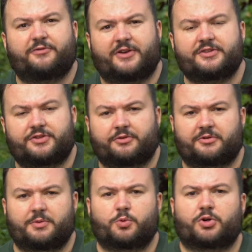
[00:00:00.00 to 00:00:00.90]
feeds the
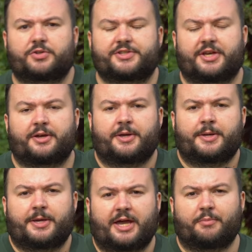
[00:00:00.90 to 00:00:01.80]
green water.
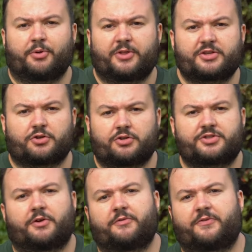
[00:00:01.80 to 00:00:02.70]
But this
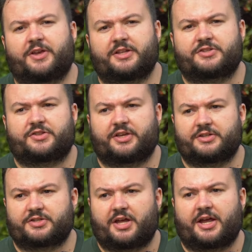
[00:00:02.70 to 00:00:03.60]
also feeds
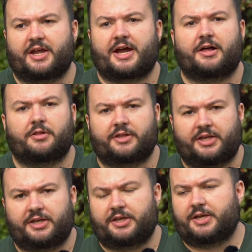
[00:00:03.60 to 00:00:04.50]
things like
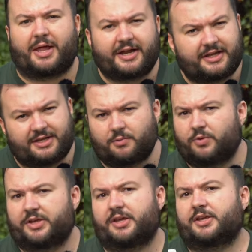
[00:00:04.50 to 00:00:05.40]
algae, blanket
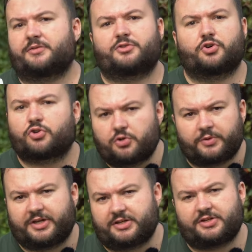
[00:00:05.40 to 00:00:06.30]
weed,
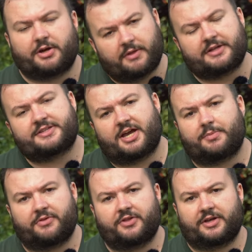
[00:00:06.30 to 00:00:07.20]
duckweed, that
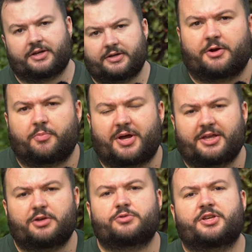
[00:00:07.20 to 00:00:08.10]
type of thing. So by
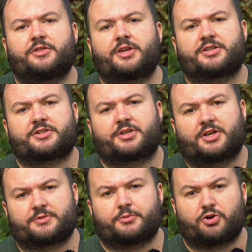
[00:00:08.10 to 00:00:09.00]
using this
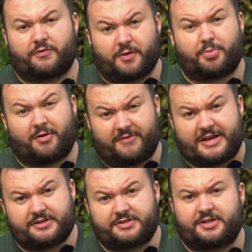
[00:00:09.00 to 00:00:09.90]
as more of a
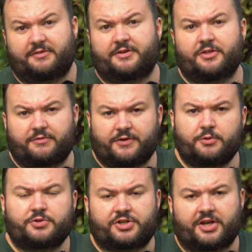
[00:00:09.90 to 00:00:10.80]
preventative in the
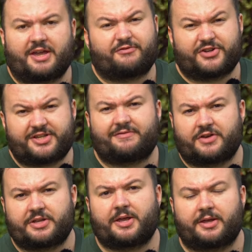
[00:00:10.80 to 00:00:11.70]
future, every
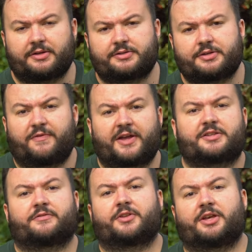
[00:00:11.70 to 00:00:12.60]
7 days,
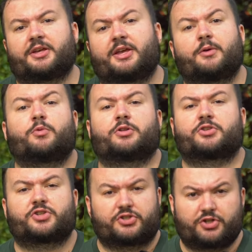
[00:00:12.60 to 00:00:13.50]
effectively it will
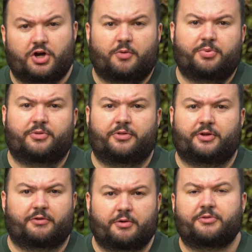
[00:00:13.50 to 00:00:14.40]
stop the
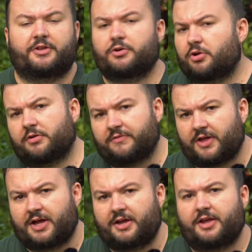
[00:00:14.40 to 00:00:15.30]
growth in all of
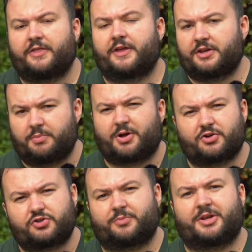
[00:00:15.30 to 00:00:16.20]
that, and then your
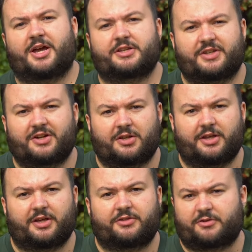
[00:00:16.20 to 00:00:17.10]
pond should be nice and
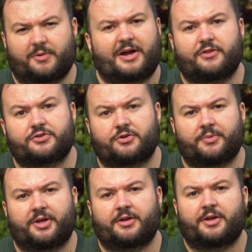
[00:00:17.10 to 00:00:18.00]
clear throughout the
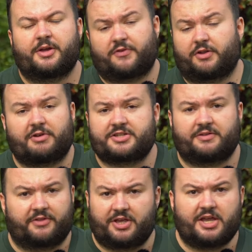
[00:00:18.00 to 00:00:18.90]
summer. For the rest
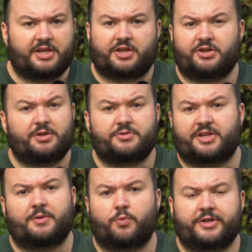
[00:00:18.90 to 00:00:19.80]
of the year, you can use
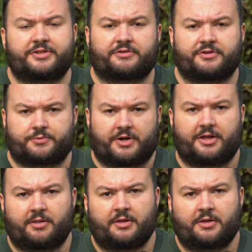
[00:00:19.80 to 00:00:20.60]
it in winter as well.